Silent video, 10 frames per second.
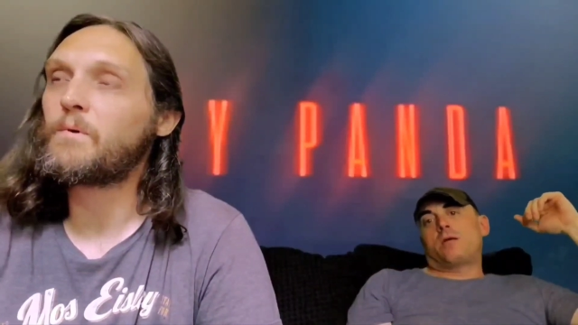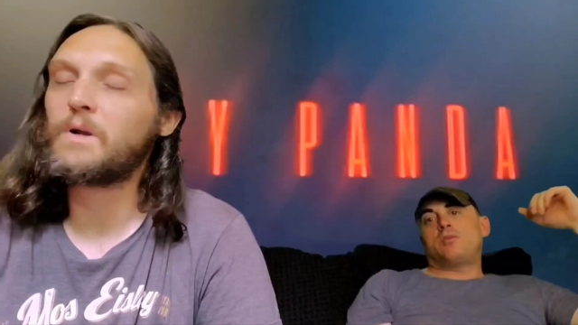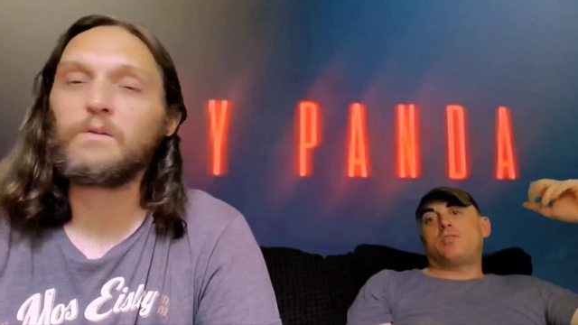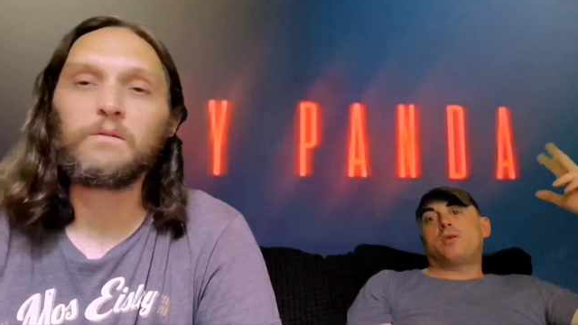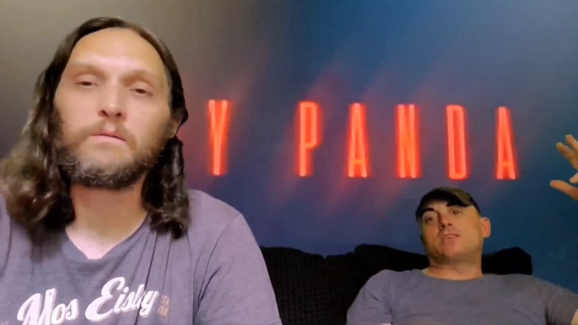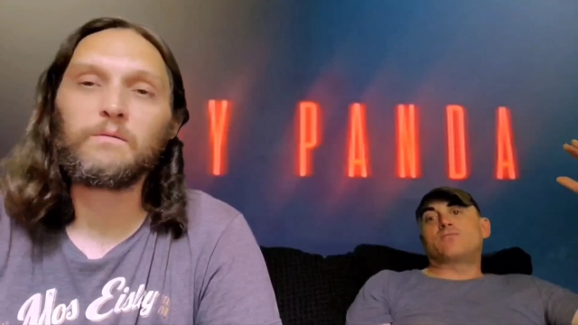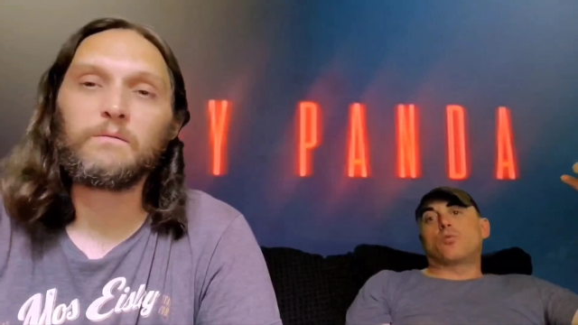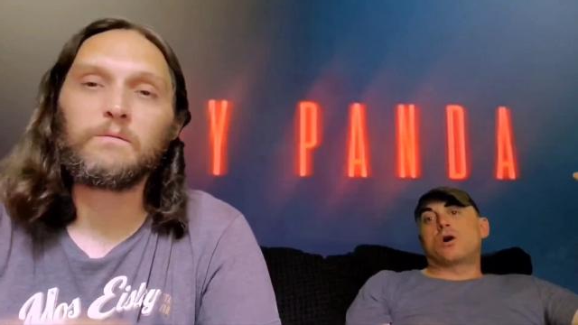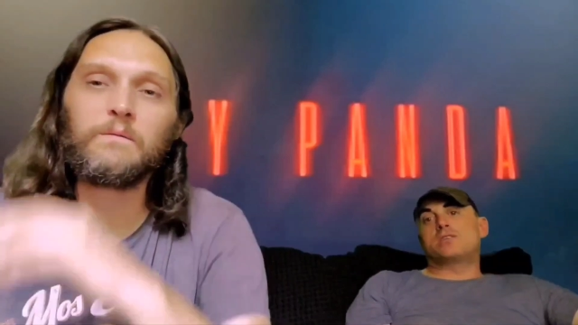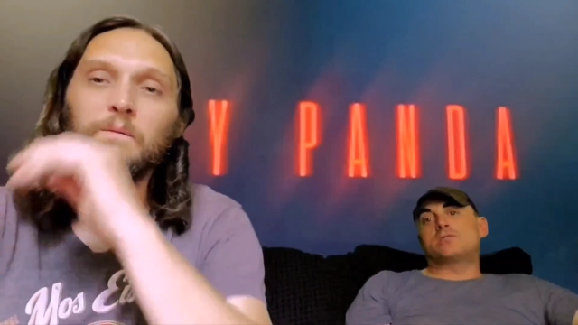Speaker 1: I mean, thanks
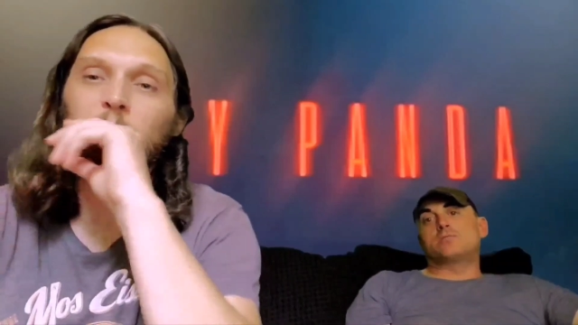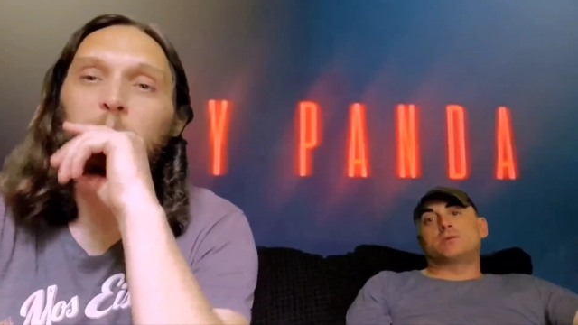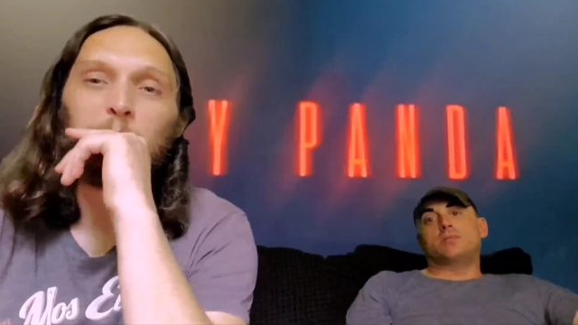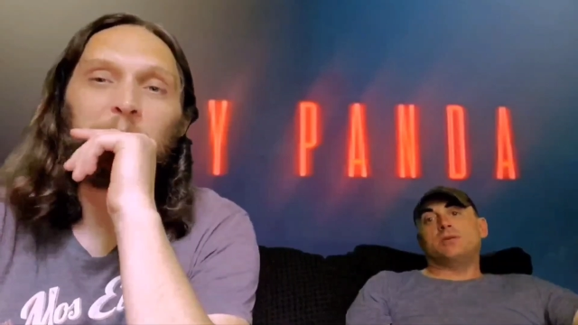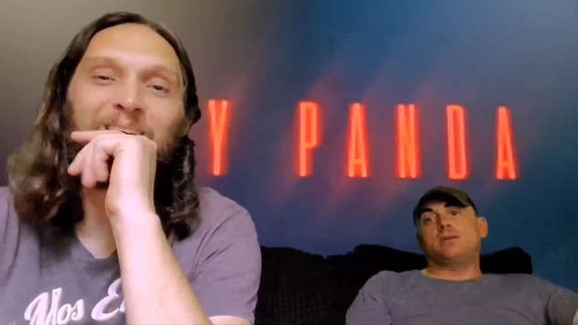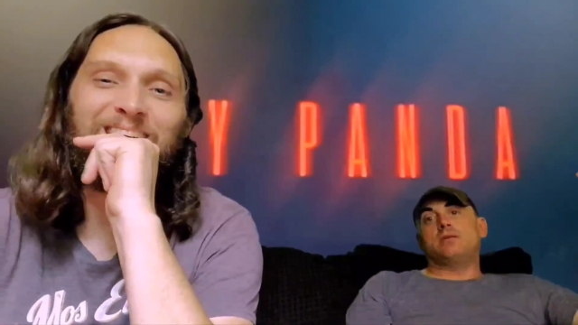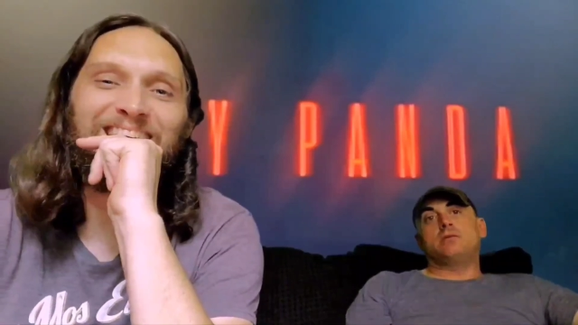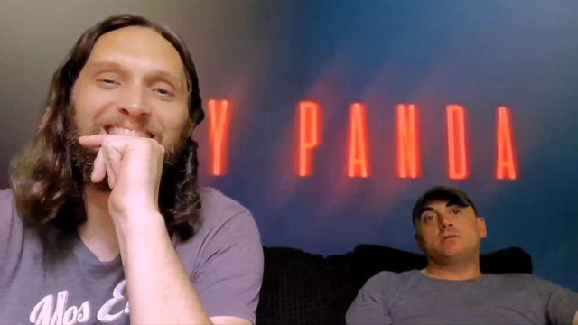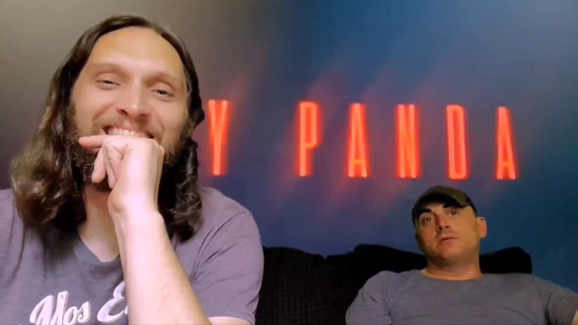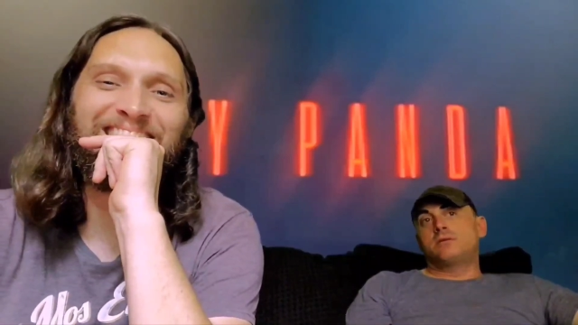for watching, but I
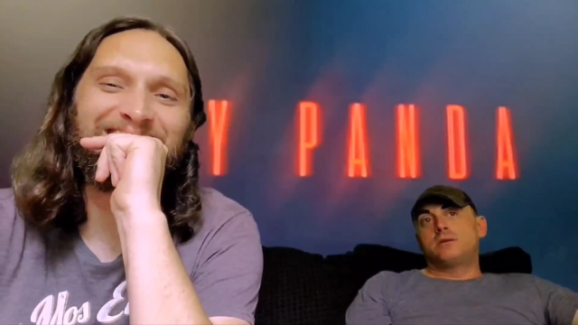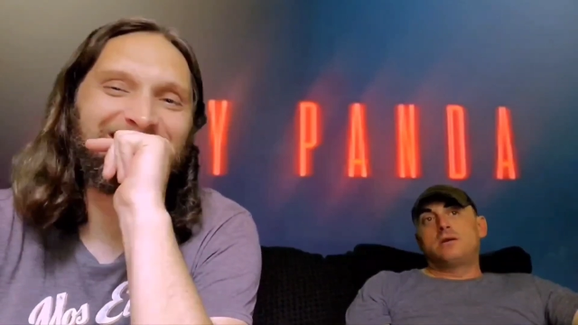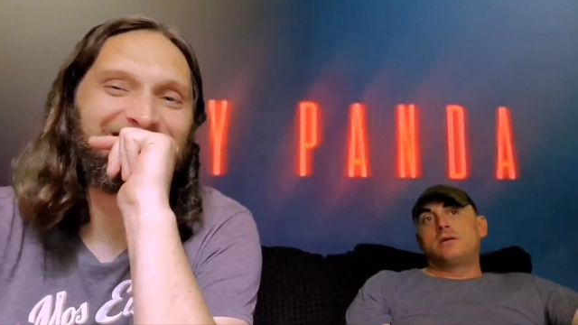mean,